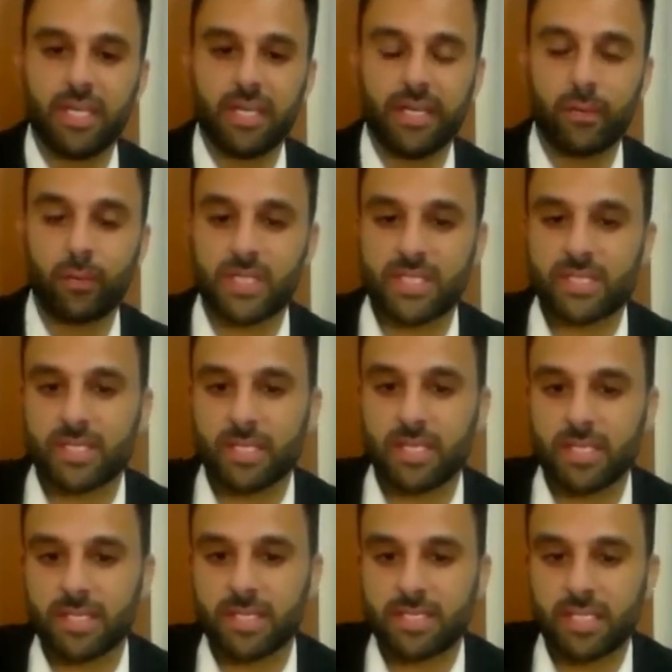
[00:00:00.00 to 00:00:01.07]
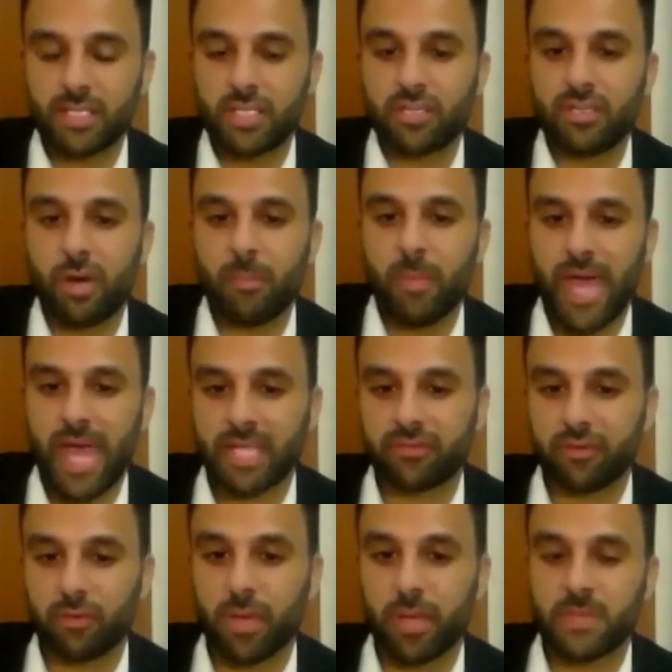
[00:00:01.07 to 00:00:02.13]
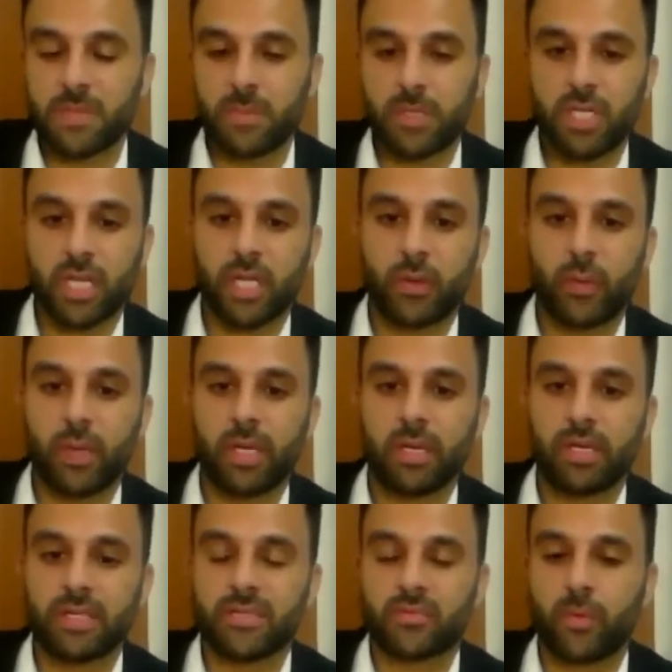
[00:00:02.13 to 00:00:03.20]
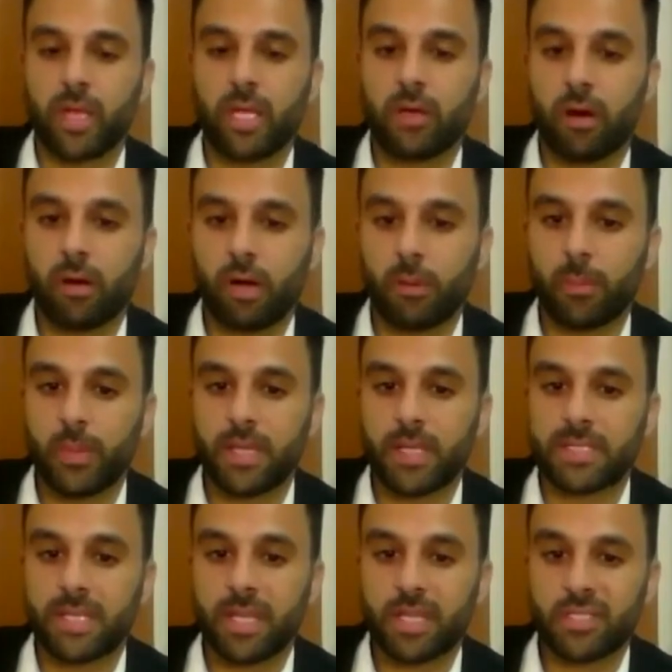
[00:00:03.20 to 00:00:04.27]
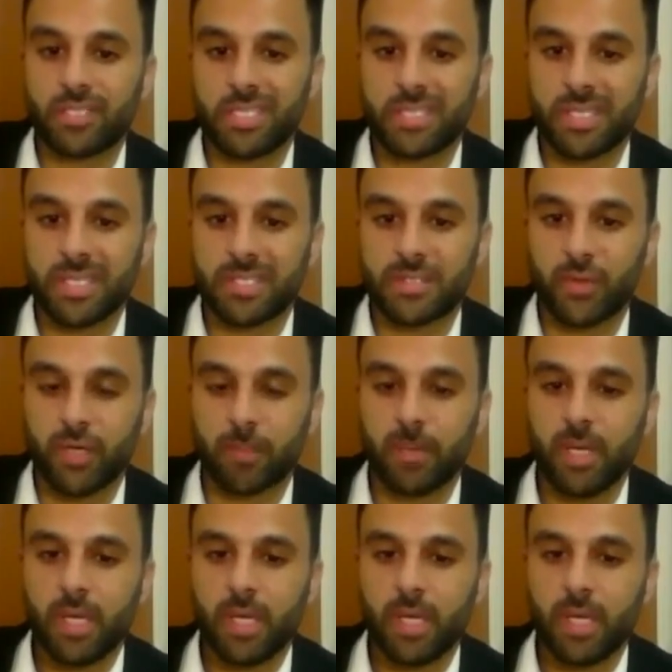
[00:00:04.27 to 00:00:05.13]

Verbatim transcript: it was uh, such a dumb act from him, especially when Israeli Arab uh, sitting just next to him.